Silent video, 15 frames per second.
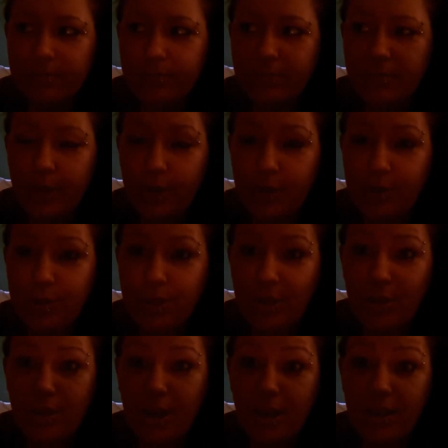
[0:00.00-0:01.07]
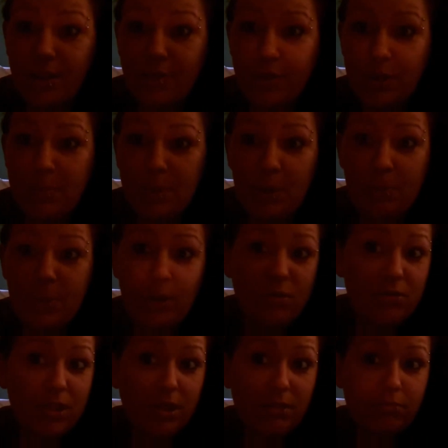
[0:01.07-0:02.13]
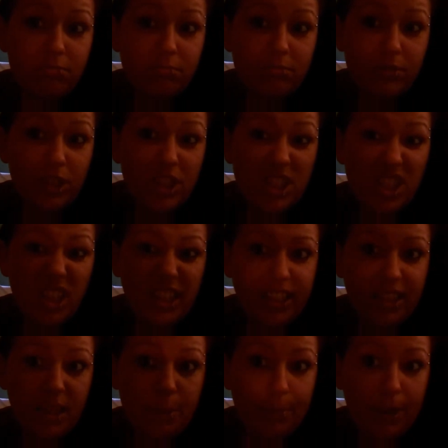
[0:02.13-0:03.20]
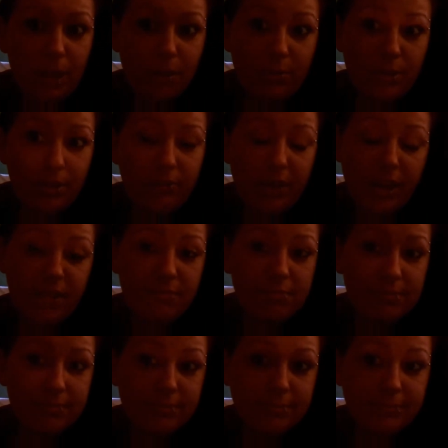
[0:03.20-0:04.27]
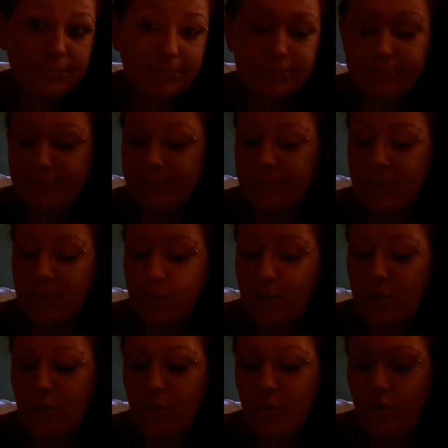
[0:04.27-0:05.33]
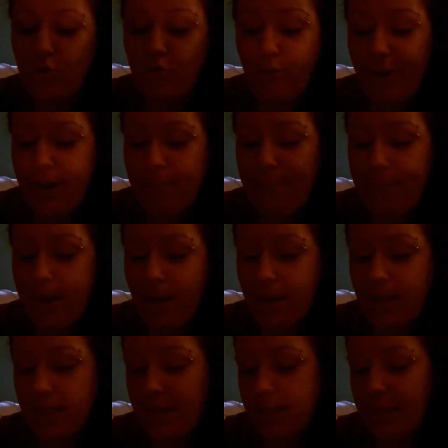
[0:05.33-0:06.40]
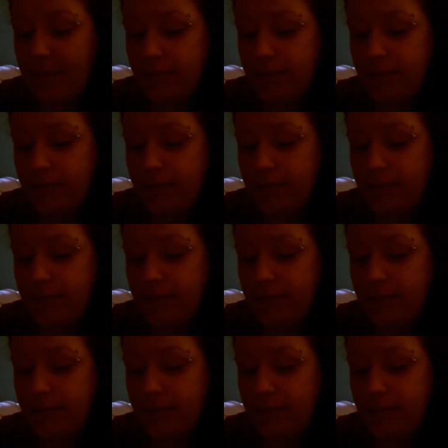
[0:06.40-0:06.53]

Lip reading: No use in crying over spilt milk. You just clean it up and go on, right? So you grin and bear it.